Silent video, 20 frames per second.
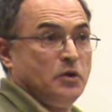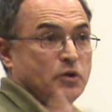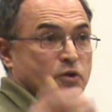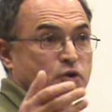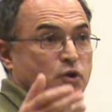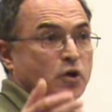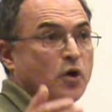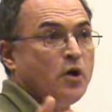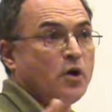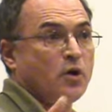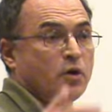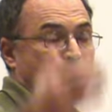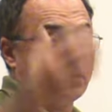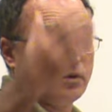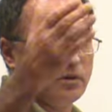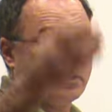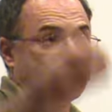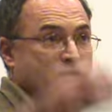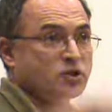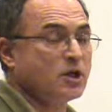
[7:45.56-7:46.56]

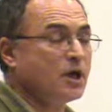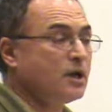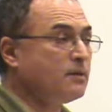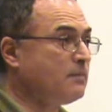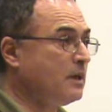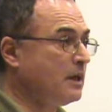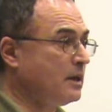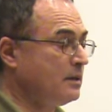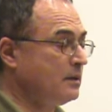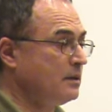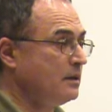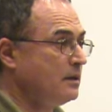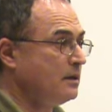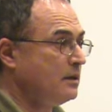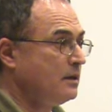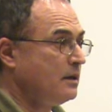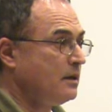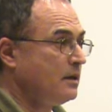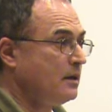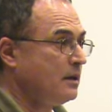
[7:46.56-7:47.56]
saw the
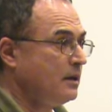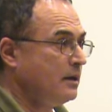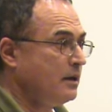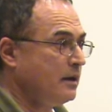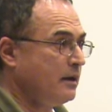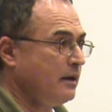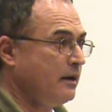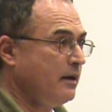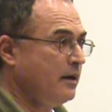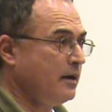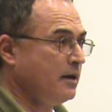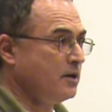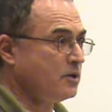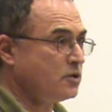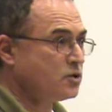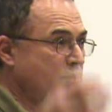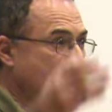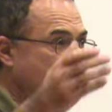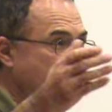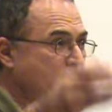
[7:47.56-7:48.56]
German
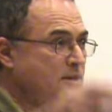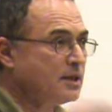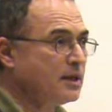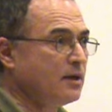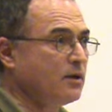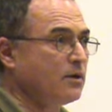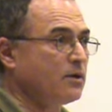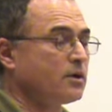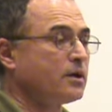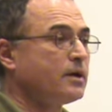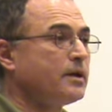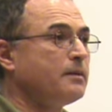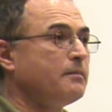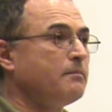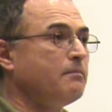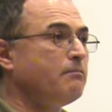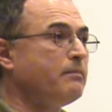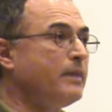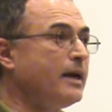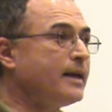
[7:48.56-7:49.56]
Chancellor
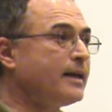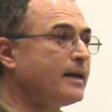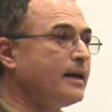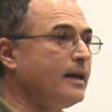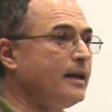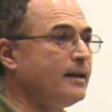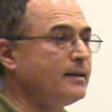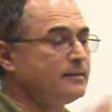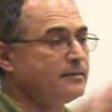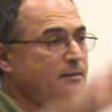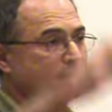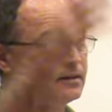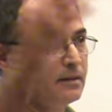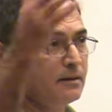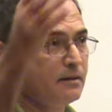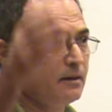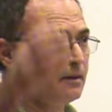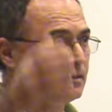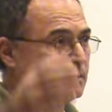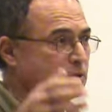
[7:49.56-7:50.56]
Merkel
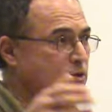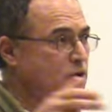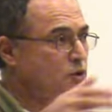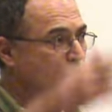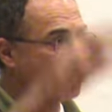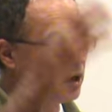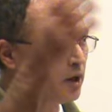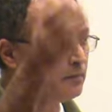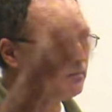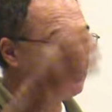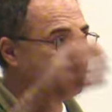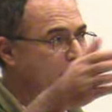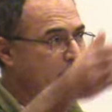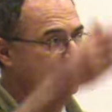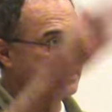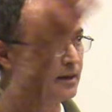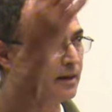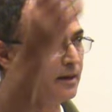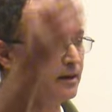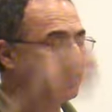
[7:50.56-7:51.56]
and
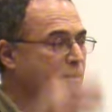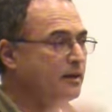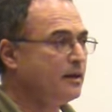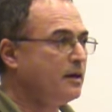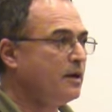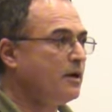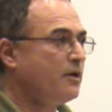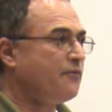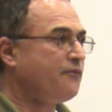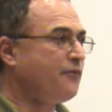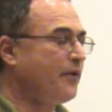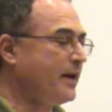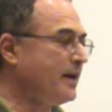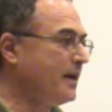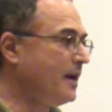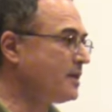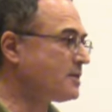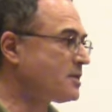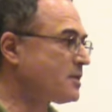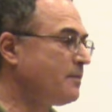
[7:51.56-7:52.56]
Stoibel, the
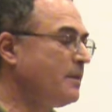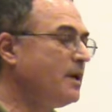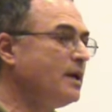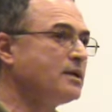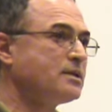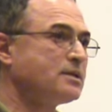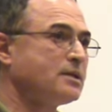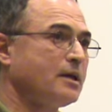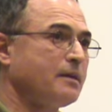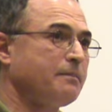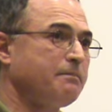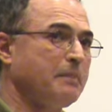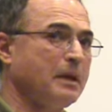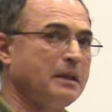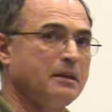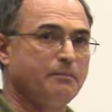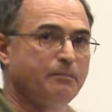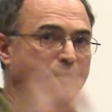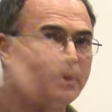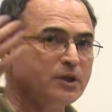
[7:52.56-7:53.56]
finance minister,
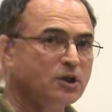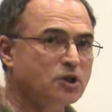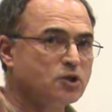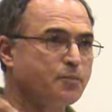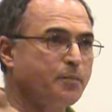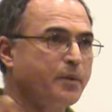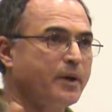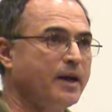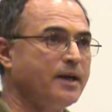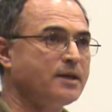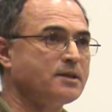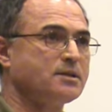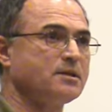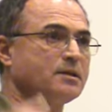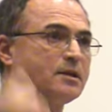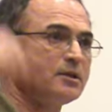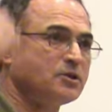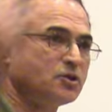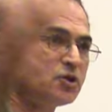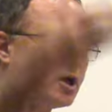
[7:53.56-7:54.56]
the British
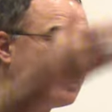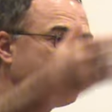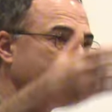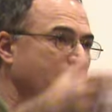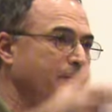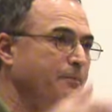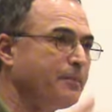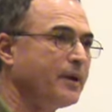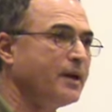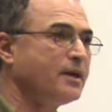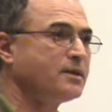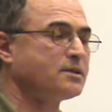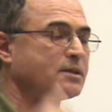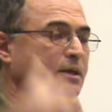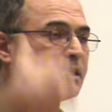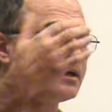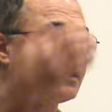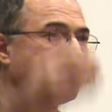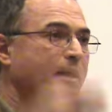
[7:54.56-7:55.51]
press, the German press,